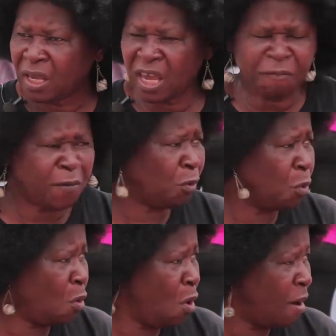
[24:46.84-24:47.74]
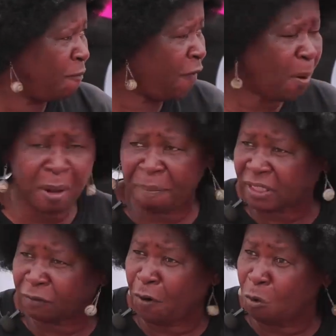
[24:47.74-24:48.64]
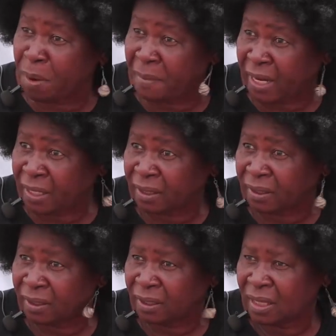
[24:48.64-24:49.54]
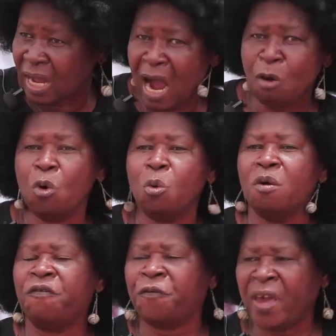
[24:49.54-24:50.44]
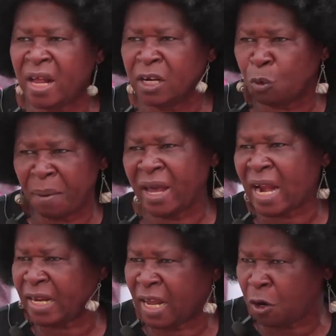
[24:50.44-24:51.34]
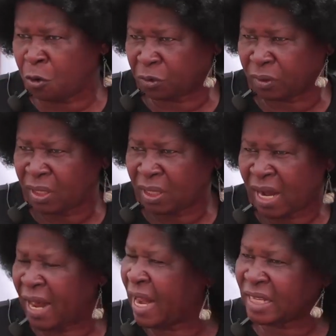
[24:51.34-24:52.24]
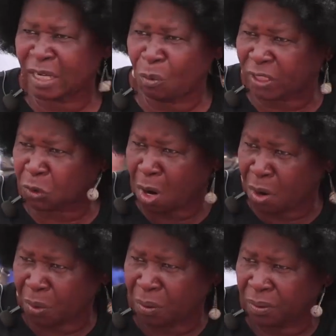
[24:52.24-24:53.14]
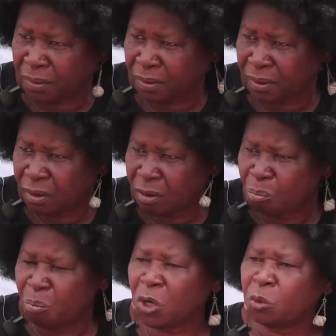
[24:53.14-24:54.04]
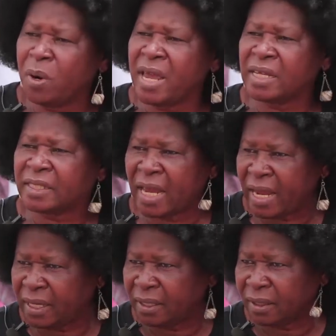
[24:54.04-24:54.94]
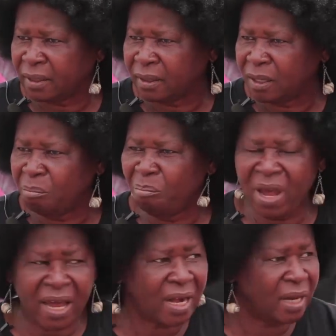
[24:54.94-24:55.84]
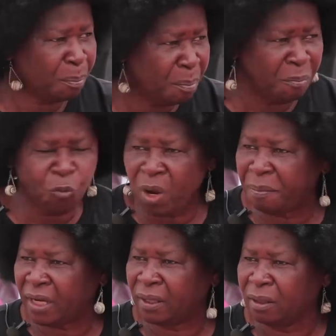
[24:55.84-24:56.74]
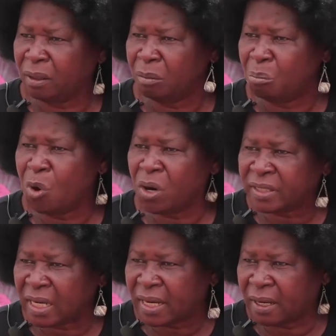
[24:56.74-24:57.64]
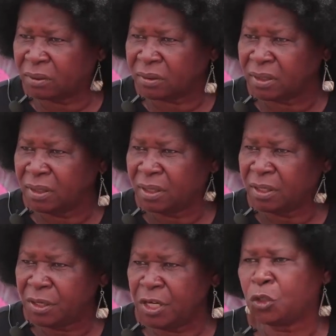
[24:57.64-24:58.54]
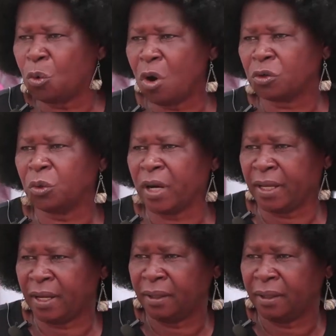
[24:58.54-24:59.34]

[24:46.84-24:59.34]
If not, we'll go and form a party for women, and we will field women and the youth. And that's the way to go. But we are saying, men and women, boys and girls, need to work together.